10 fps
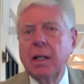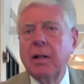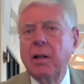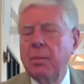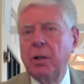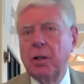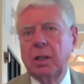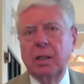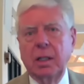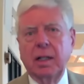In her
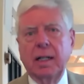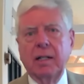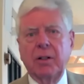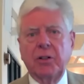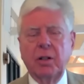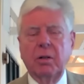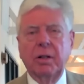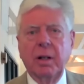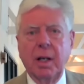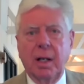book, uh, Ingrid
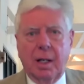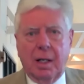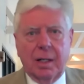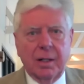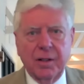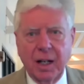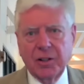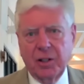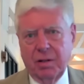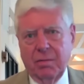Seward
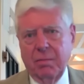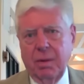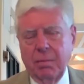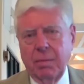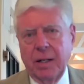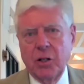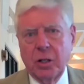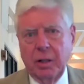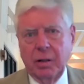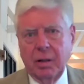does
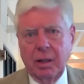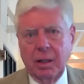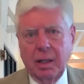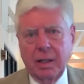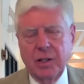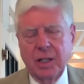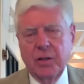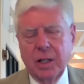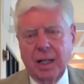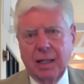mention and
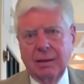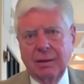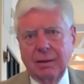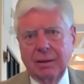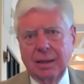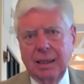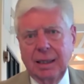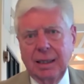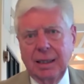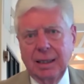detail
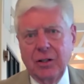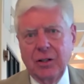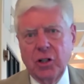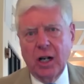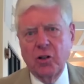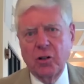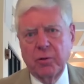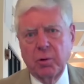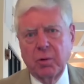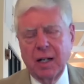the change
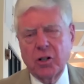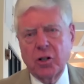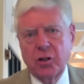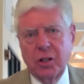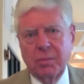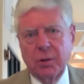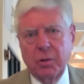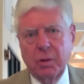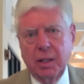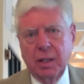of the relationship
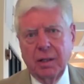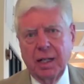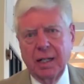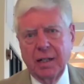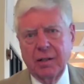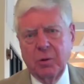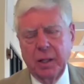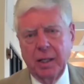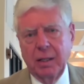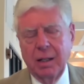between the late
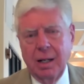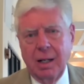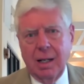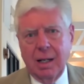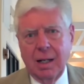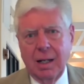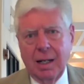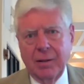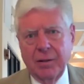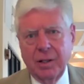Queen
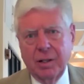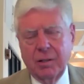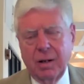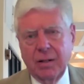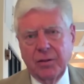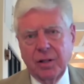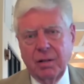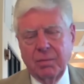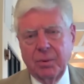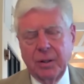and her
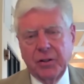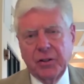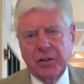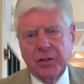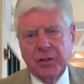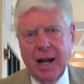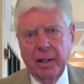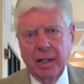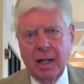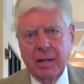grandson, Prince
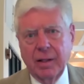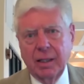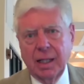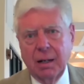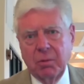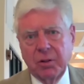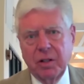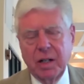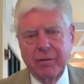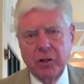Harry. And I think
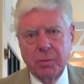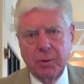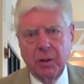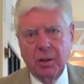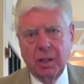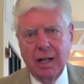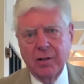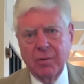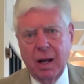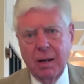that was inevitable.
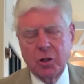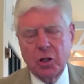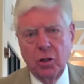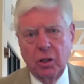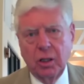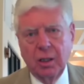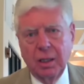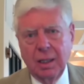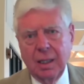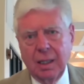I, am
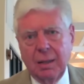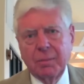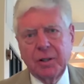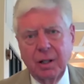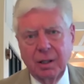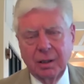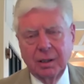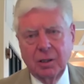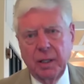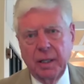sure, I'm
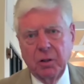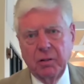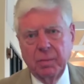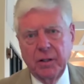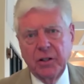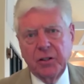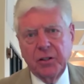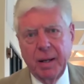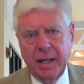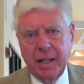certain the Queen would have been
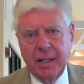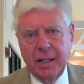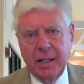dismayed